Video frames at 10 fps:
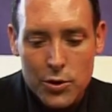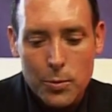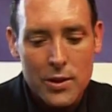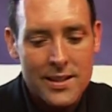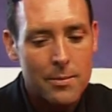you
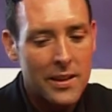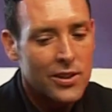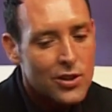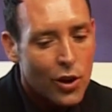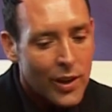put
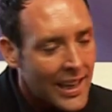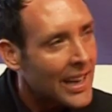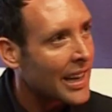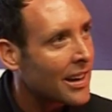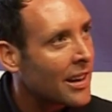something so
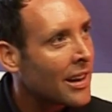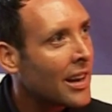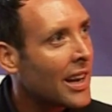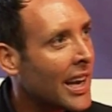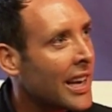healing
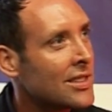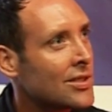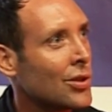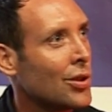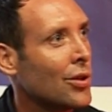
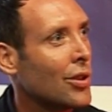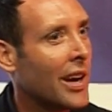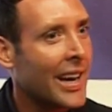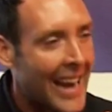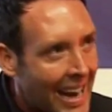into
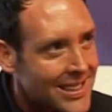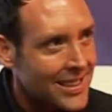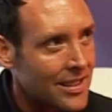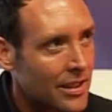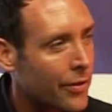an
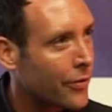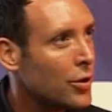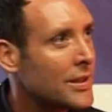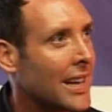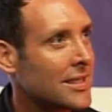acid, a
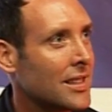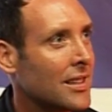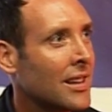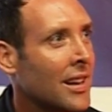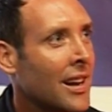fruit acid?
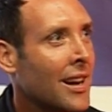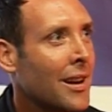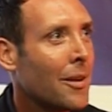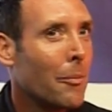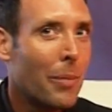
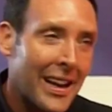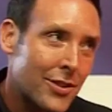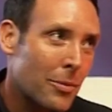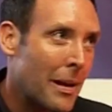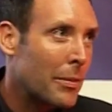
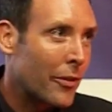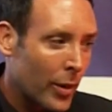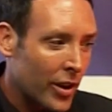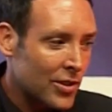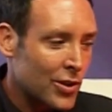But remember, if
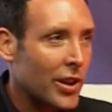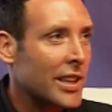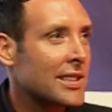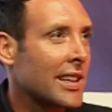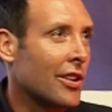we're not
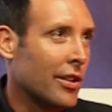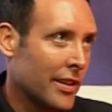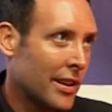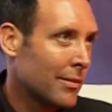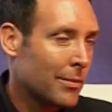turning skin
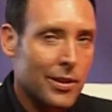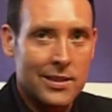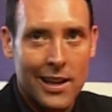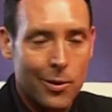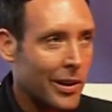over,
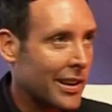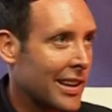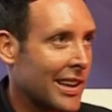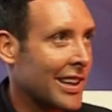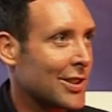because now we're
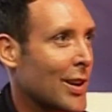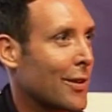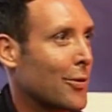getting into our